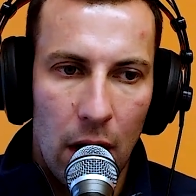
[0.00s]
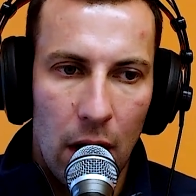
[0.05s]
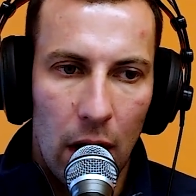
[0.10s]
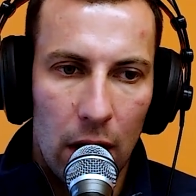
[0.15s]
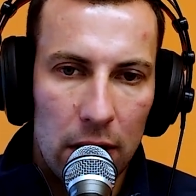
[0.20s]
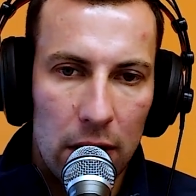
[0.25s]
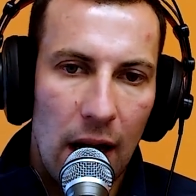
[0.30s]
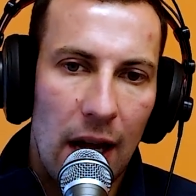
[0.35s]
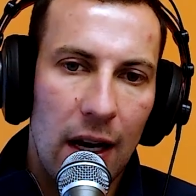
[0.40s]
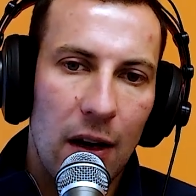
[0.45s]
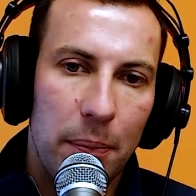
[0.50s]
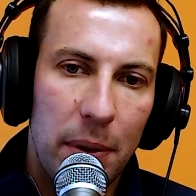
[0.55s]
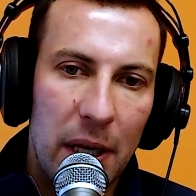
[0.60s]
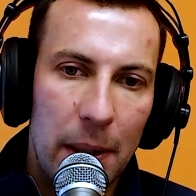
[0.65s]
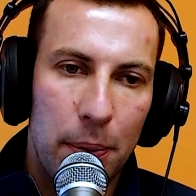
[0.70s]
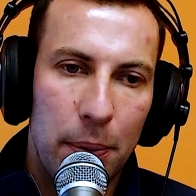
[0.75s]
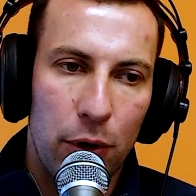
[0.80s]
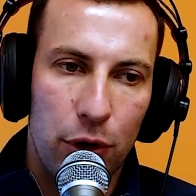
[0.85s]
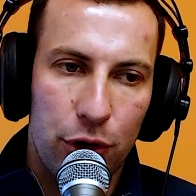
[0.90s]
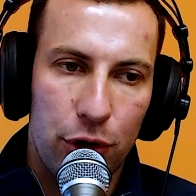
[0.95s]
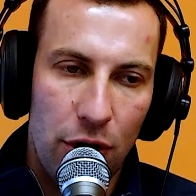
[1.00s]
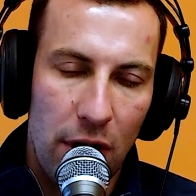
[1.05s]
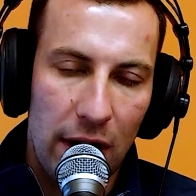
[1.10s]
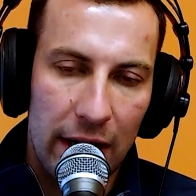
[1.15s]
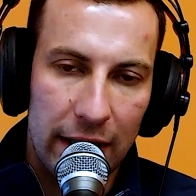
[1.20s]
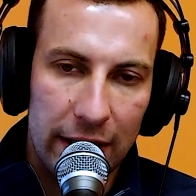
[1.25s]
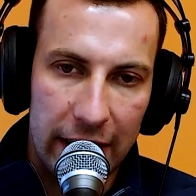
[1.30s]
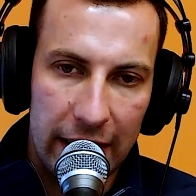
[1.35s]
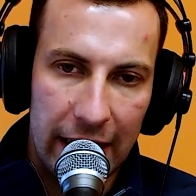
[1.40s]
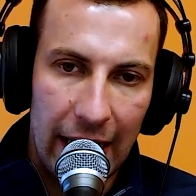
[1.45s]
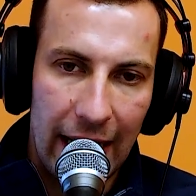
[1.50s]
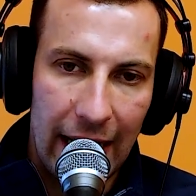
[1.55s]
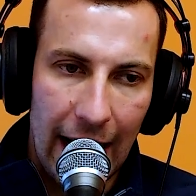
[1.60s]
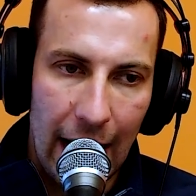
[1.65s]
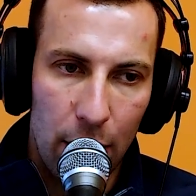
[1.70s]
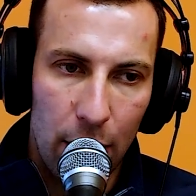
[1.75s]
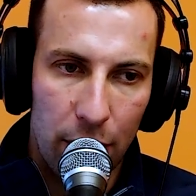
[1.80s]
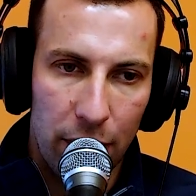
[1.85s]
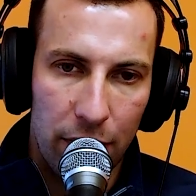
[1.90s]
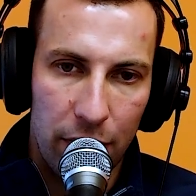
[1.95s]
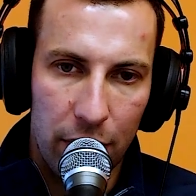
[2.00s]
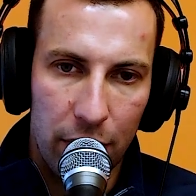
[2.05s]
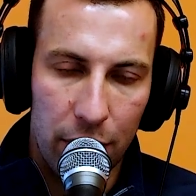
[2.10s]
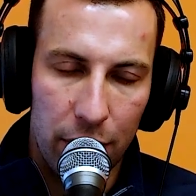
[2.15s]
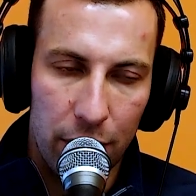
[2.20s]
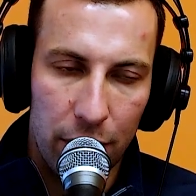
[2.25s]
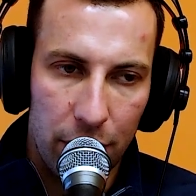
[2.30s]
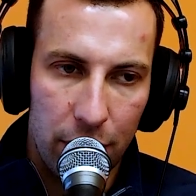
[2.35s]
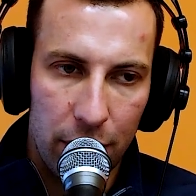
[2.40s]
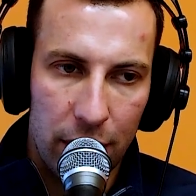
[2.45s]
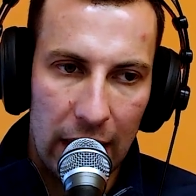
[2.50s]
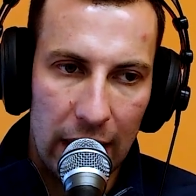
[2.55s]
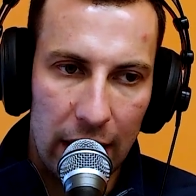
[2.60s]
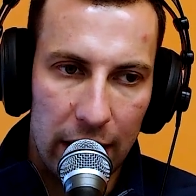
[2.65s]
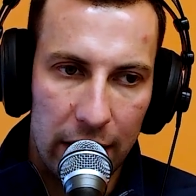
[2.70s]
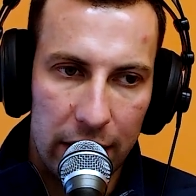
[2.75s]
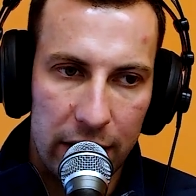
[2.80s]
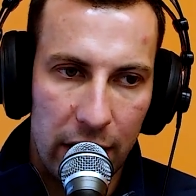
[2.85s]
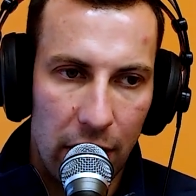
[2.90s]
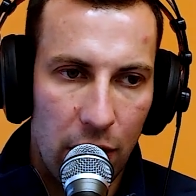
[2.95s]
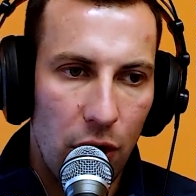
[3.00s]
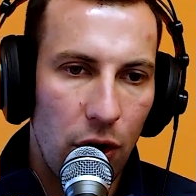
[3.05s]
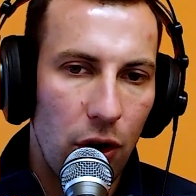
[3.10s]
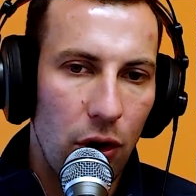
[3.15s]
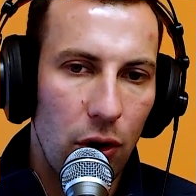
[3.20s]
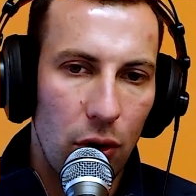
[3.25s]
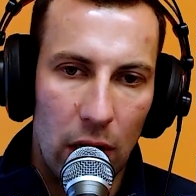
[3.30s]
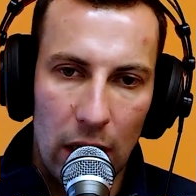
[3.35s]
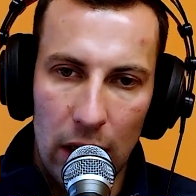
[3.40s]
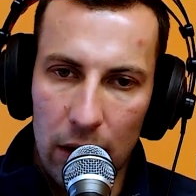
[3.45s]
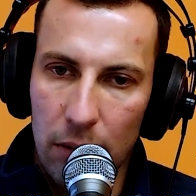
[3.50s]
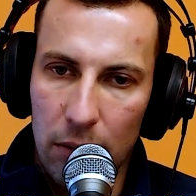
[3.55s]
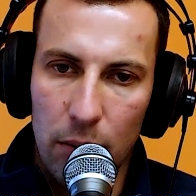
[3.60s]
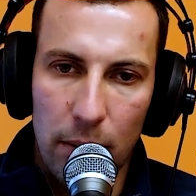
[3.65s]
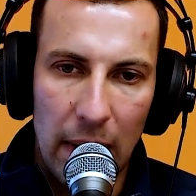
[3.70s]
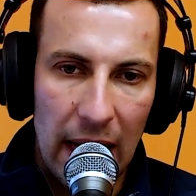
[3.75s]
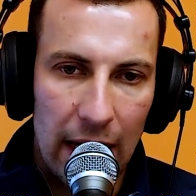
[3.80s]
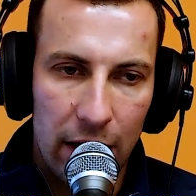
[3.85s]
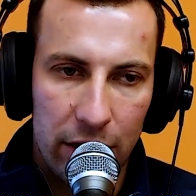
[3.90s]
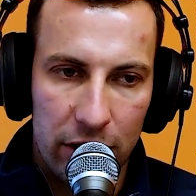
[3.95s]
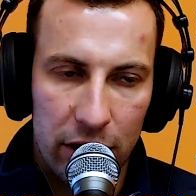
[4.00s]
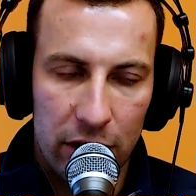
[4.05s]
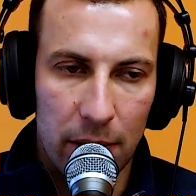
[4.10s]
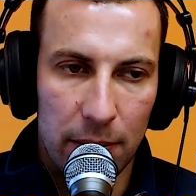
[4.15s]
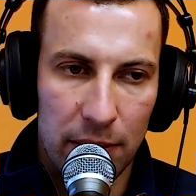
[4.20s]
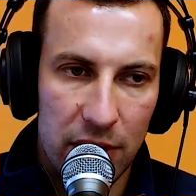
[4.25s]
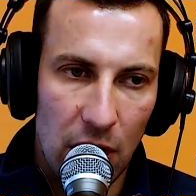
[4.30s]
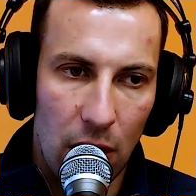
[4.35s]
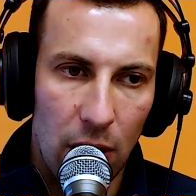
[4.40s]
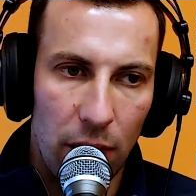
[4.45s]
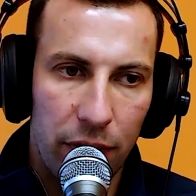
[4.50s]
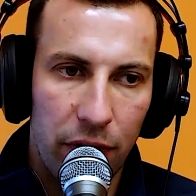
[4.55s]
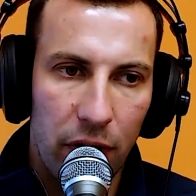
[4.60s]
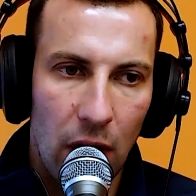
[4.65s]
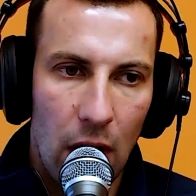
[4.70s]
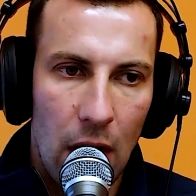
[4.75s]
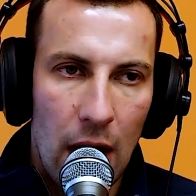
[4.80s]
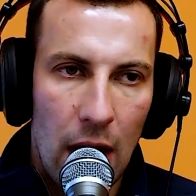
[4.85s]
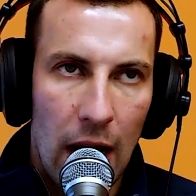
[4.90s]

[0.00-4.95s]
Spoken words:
A lot of people are trying to get out of the data center and manage it themselves.